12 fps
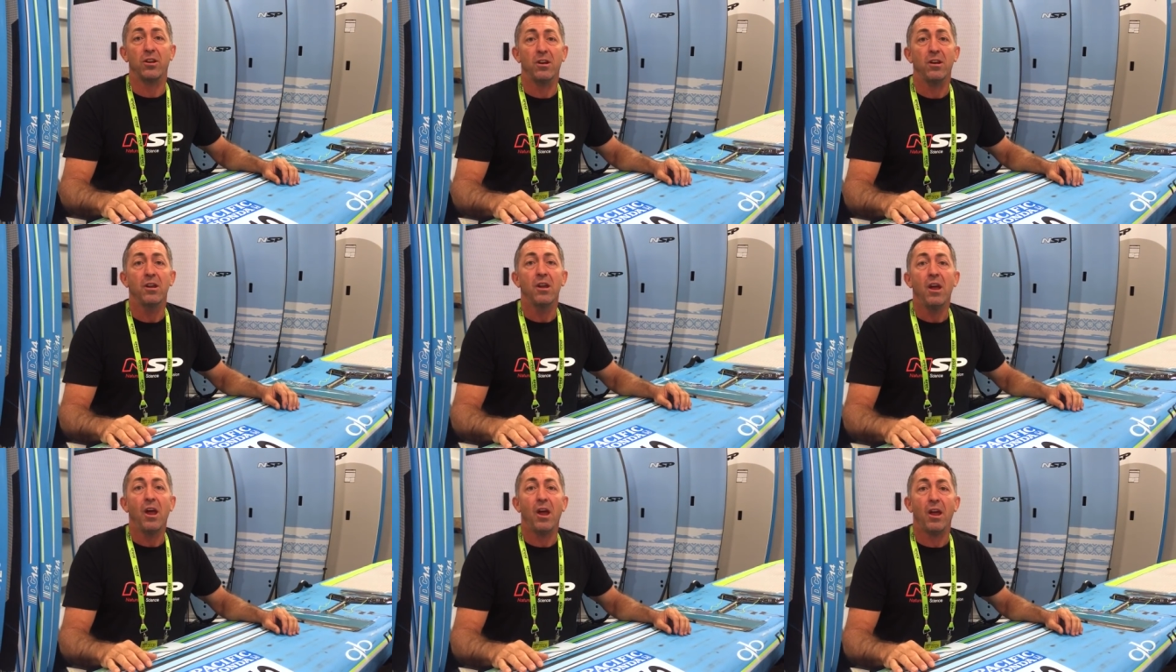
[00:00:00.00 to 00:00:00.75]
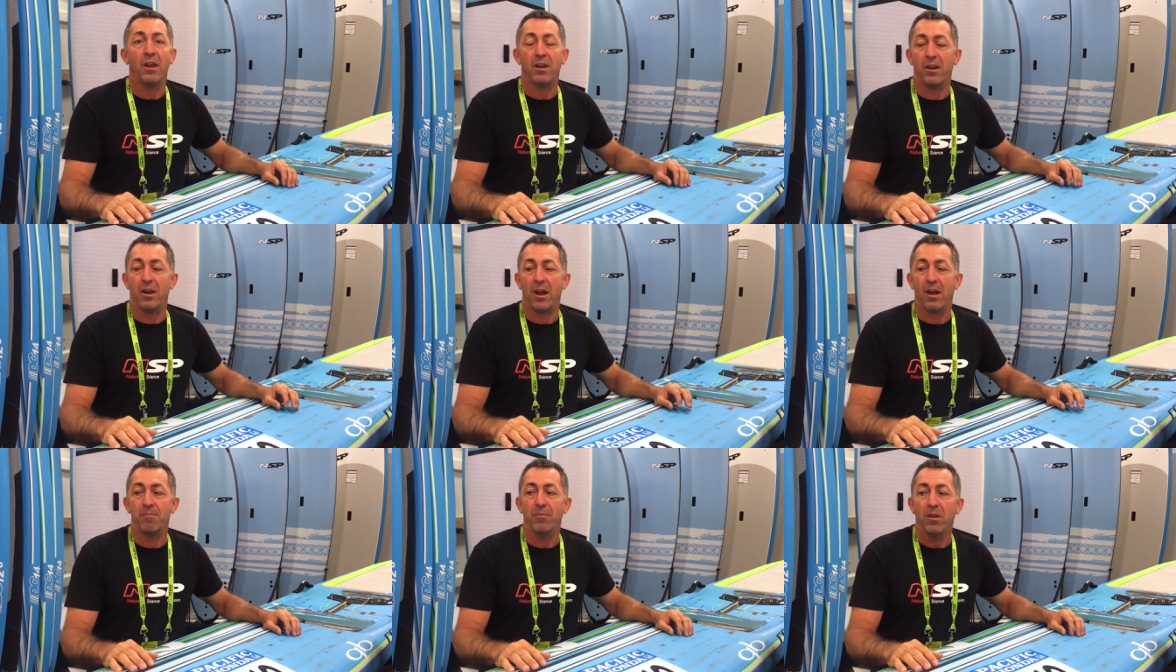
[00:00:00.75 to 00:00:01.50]
and
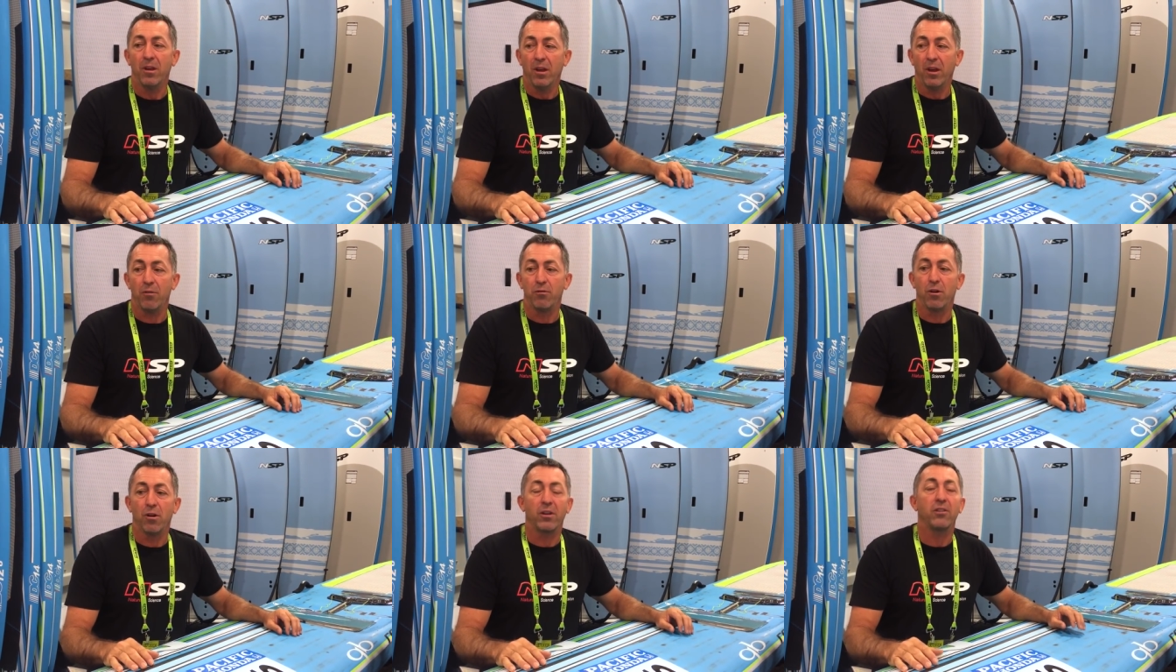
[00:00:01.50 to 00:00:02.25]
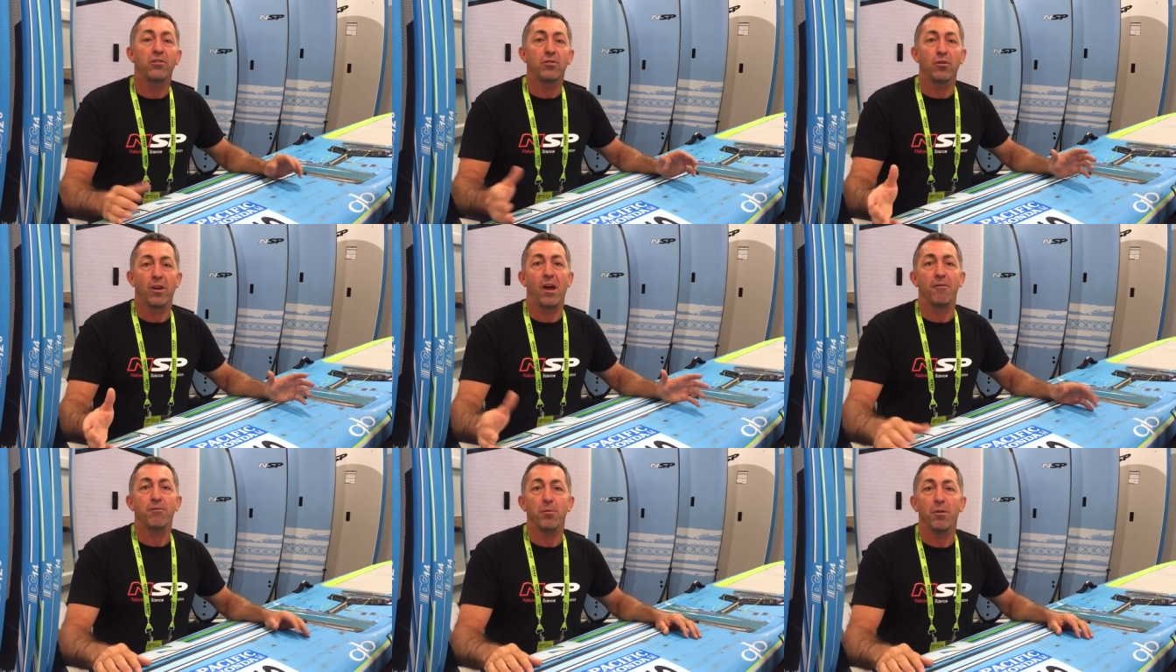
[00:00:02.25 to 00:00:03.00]
um, it really stood
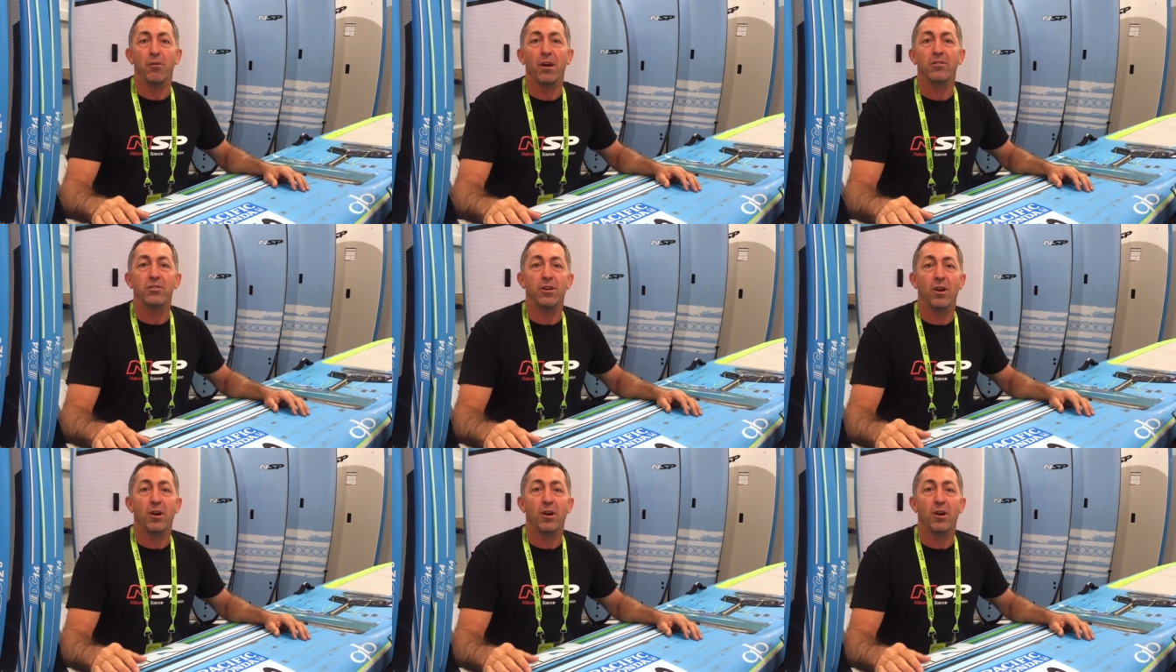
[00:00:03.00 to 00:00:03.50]
out from the rest.